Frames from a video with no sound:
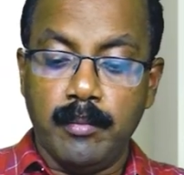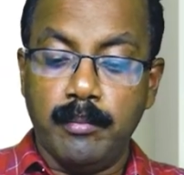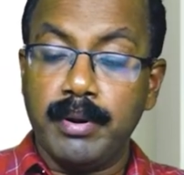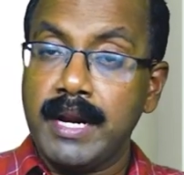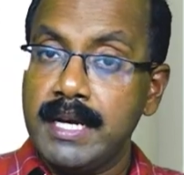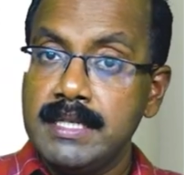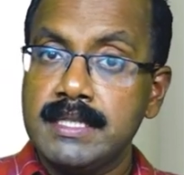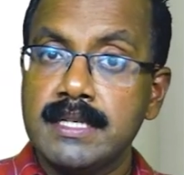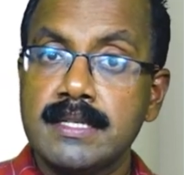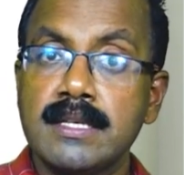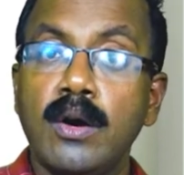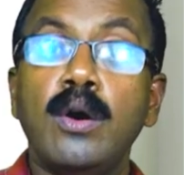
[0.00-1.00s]

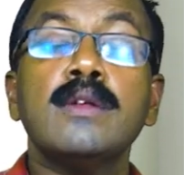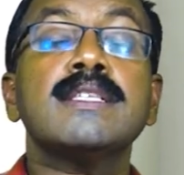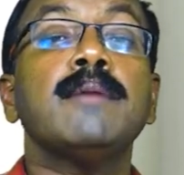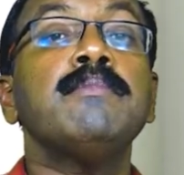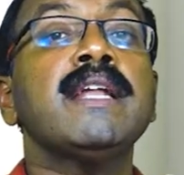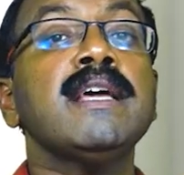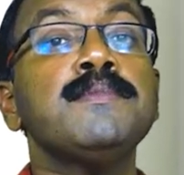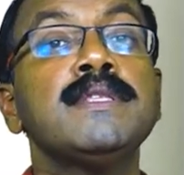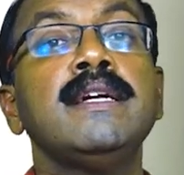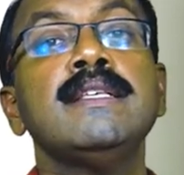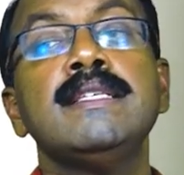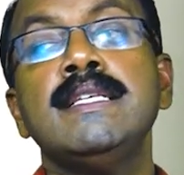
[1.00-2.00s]
branches, or sometimes
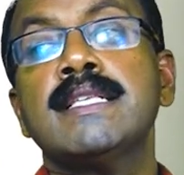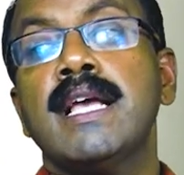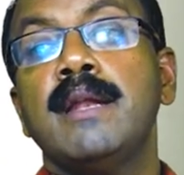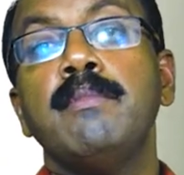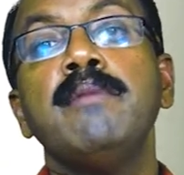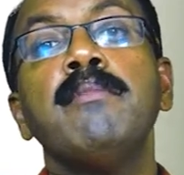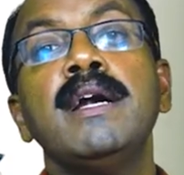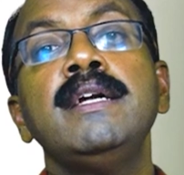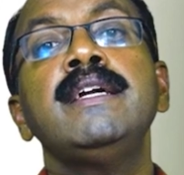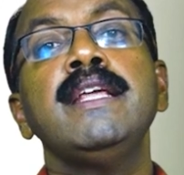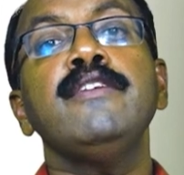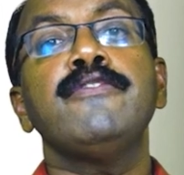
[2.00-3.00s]
the disease can be
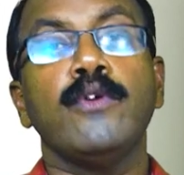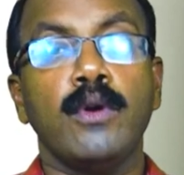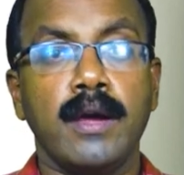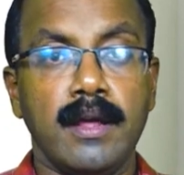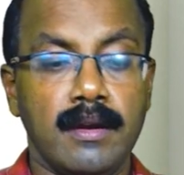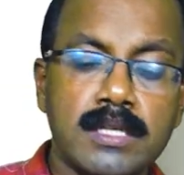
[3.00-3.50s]
multifocal.